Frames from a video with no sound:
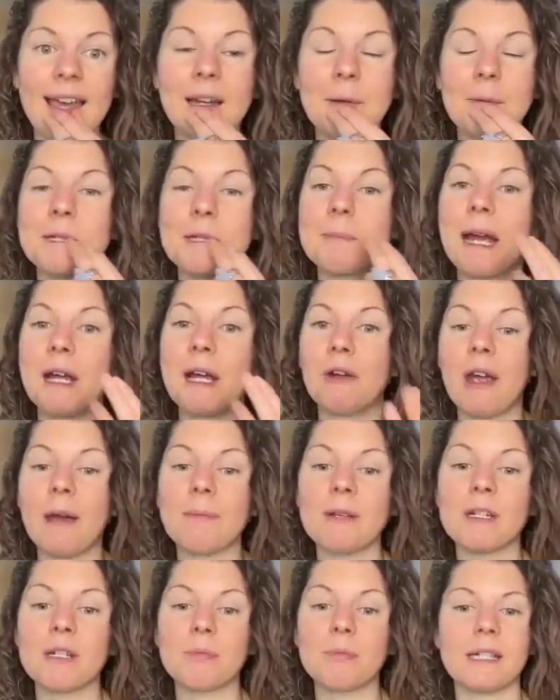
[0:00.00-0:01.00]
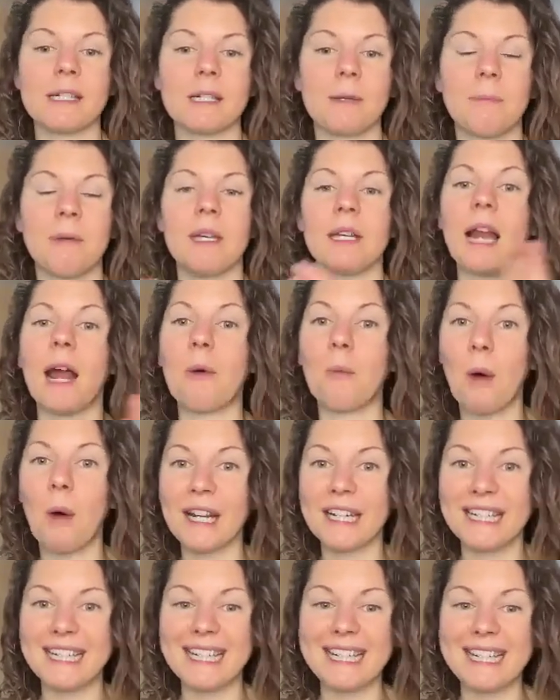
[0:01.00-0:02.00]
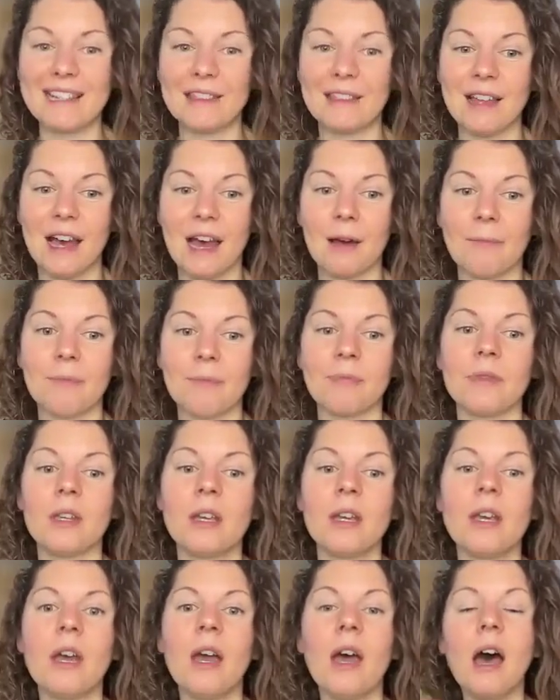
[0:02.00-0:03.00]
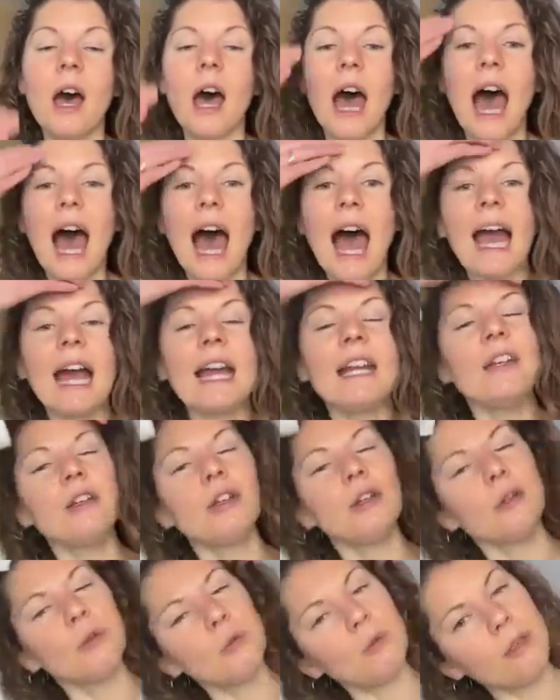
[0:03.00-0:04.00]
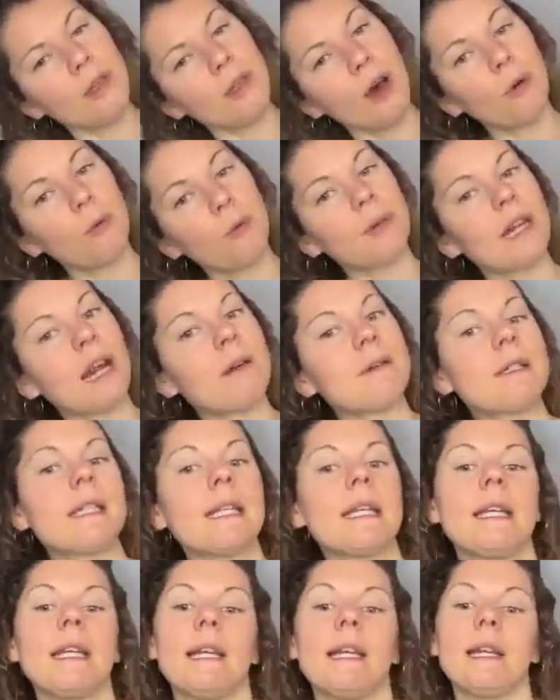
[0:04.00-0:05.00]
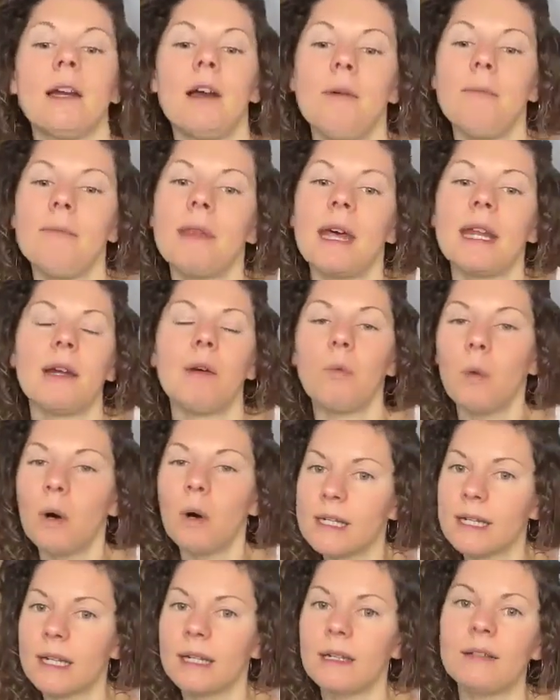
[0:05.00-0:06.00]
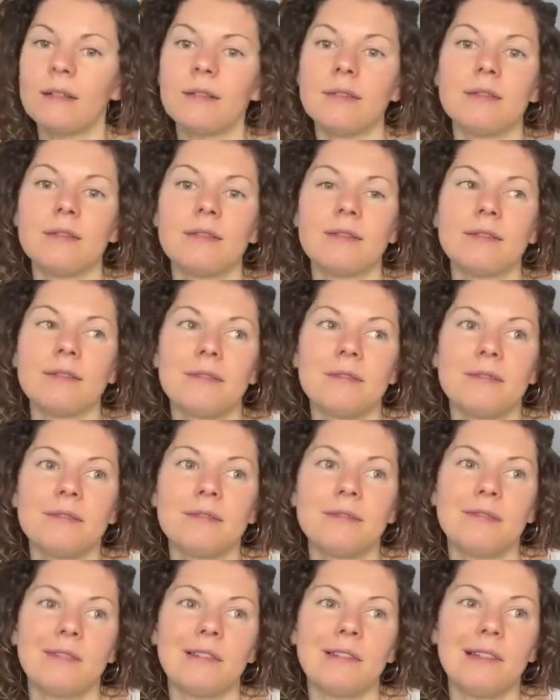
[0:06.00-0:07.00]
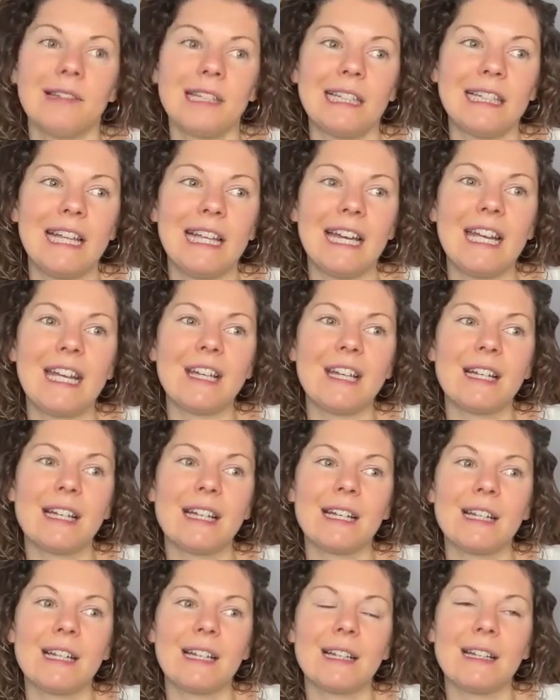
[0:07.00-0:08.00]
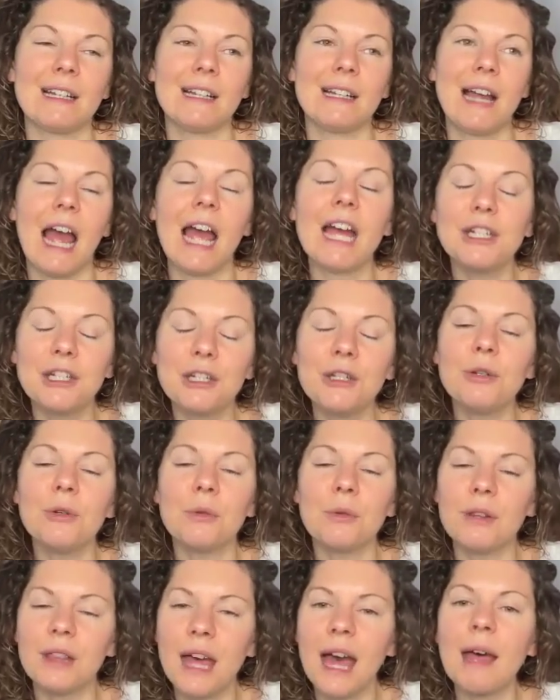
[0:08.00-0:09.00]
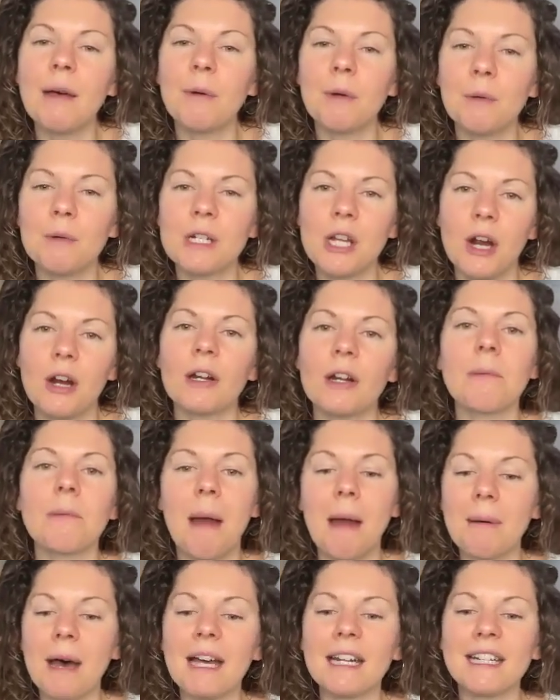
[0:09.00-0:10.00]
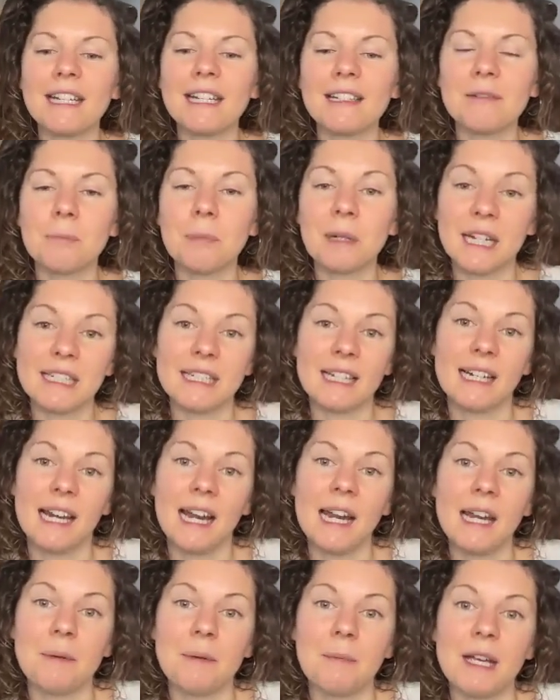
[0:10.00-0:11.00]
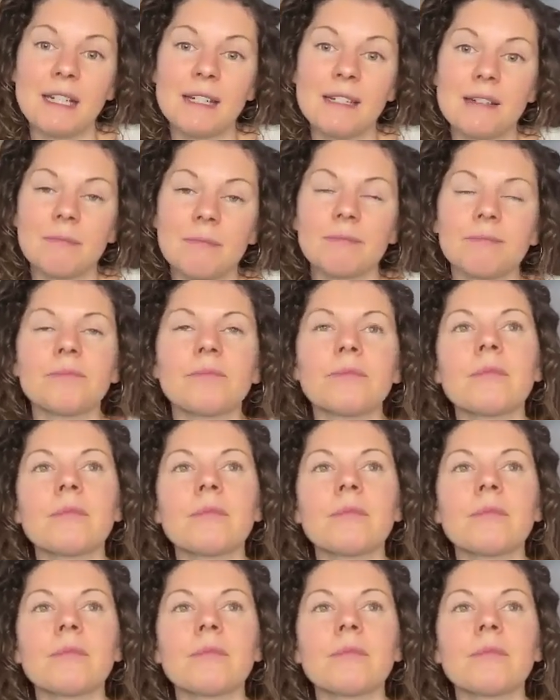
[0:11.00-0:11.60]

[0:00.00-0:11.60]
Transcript: And it was my grandma's recipe, and I wanted to eat them. I knew though when I was eating them that it wasn't like, I knew that it was hurting my body, but I did it anyways.